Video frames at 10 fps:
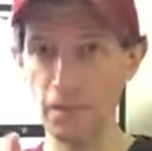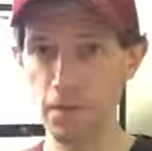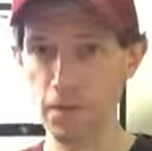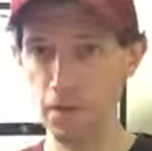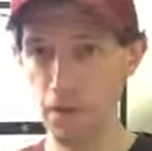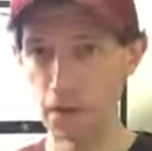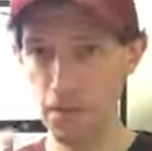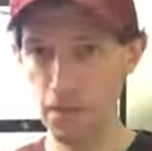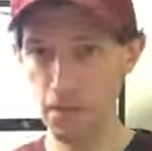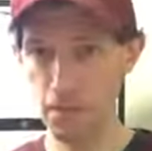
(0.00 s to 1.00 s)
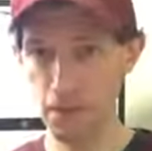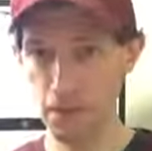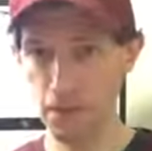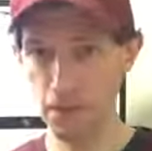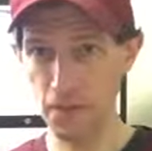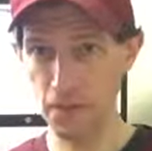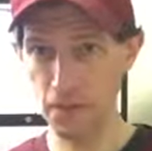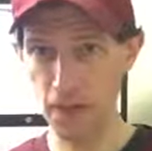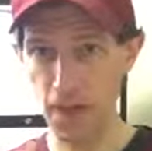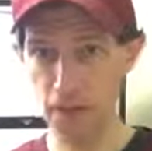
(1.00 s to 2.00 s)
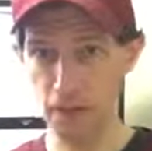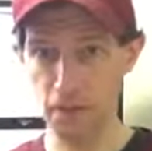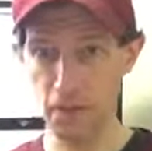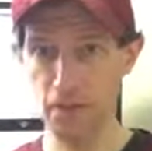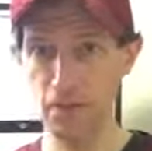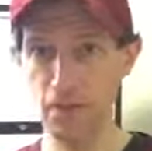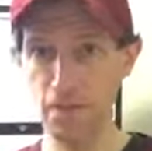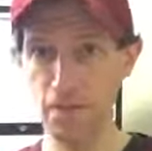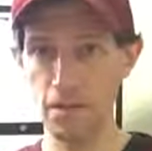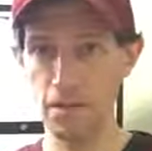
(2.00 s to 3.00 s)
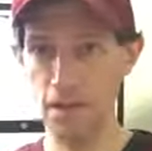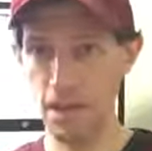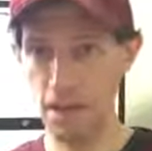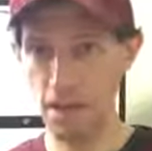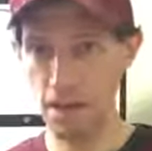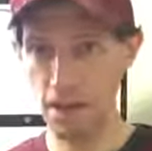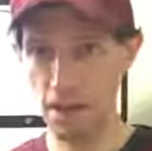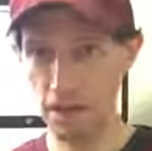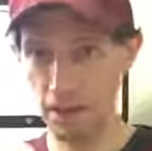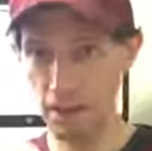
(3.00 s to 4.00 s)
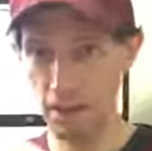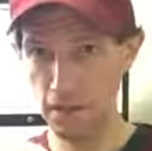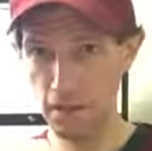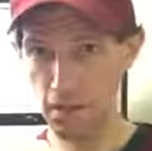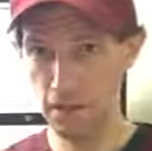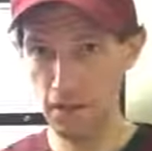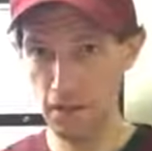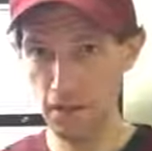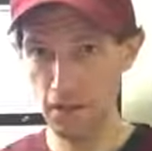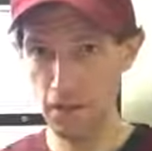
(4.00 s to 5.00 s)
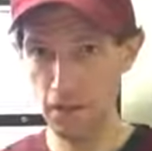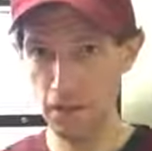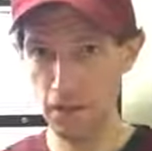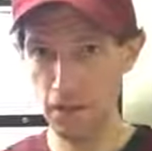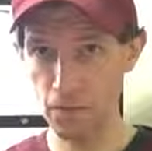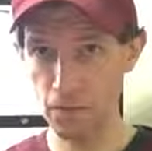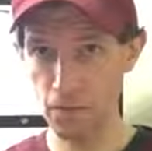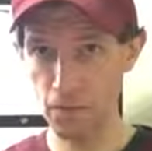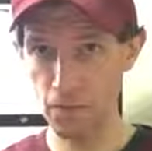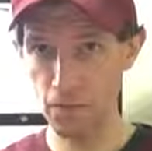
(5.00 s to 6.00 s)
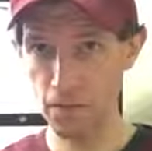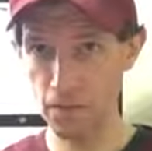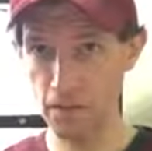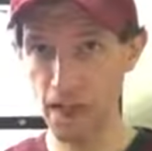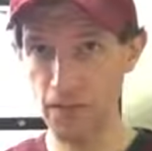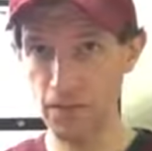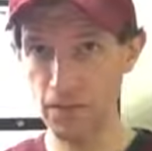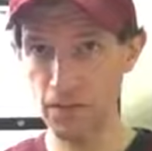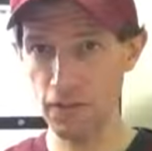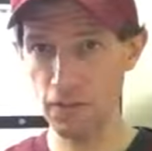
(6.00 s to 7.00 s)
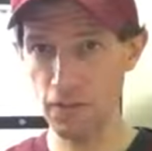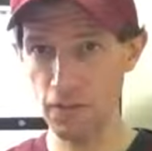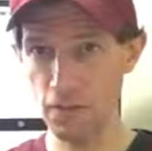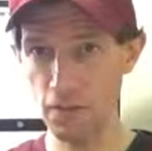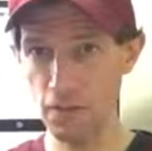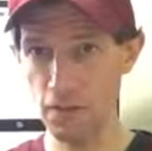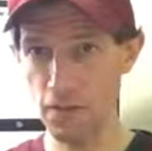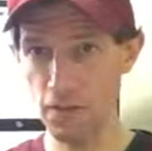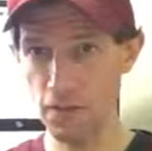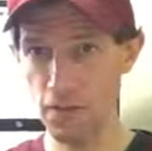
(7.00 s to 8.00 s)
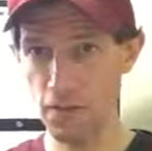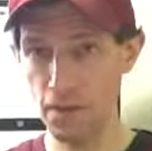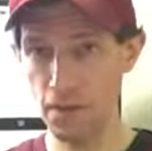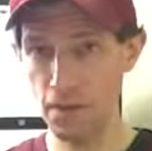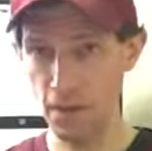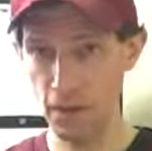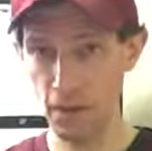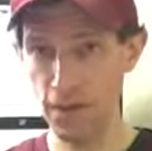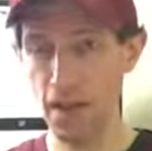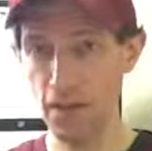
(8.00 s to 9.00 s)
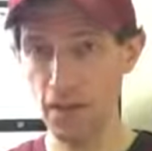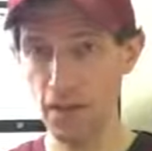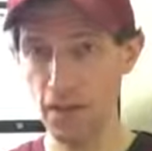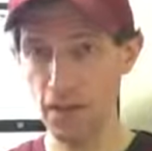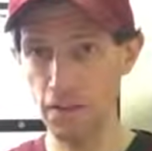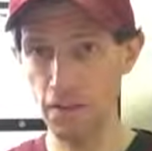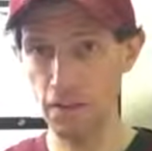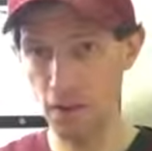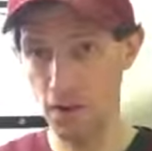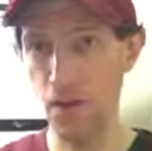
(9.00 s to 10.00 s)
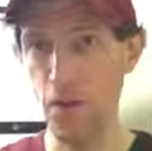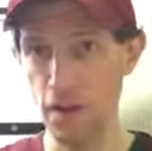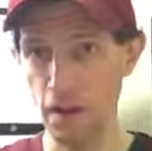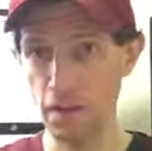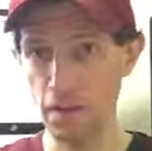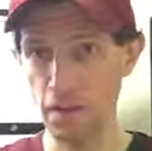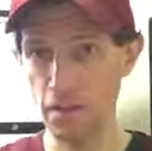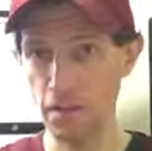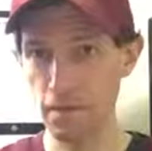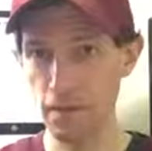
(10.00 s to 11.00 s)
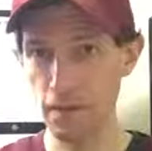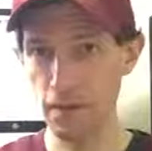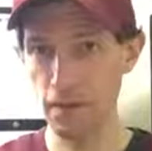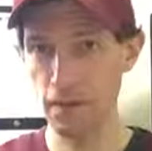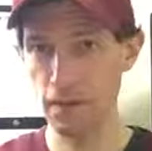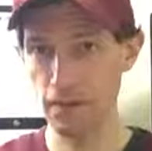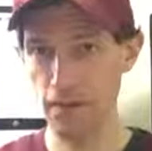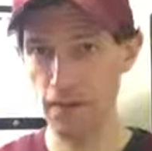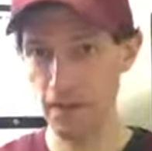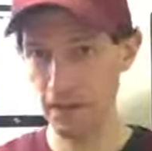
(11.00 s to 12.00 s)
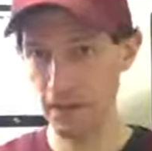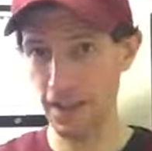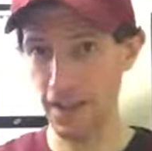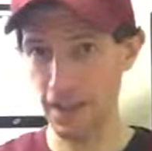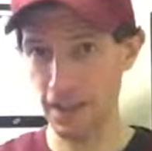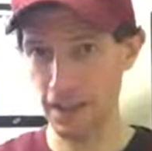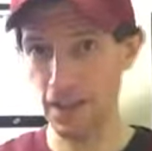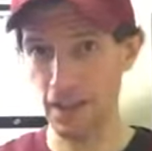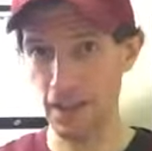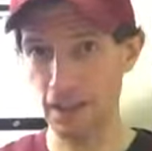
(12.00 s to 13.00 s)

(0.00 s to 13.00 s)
from the capsid, and it signals when it attaches to a cell to go in. Okay, it's kind of like the key.